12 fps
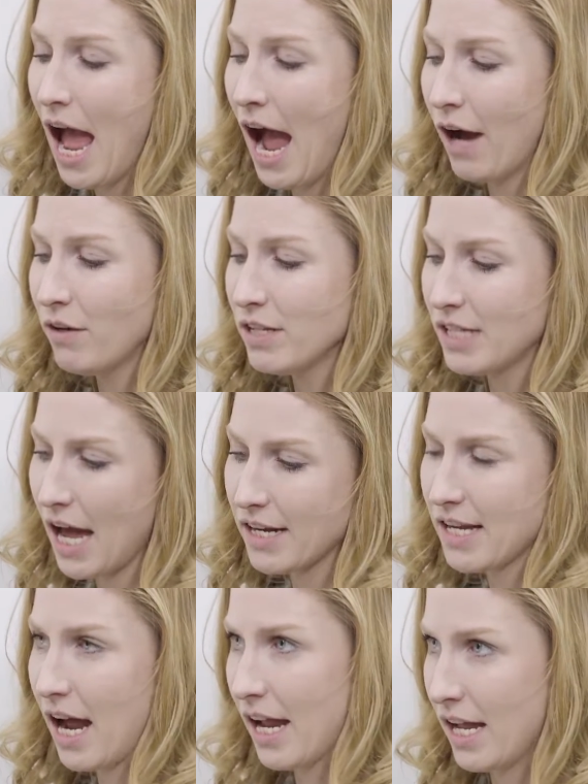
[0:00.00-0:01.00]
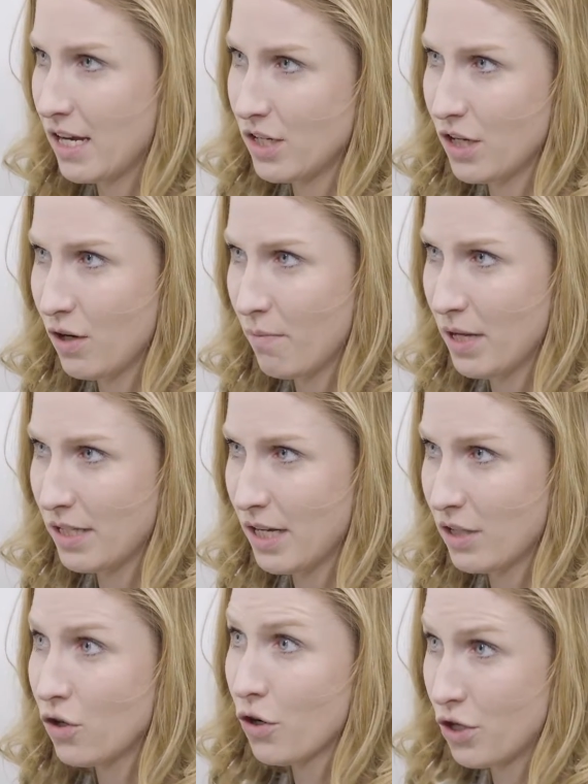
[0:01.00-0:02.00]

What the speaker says: How does that tie into your business,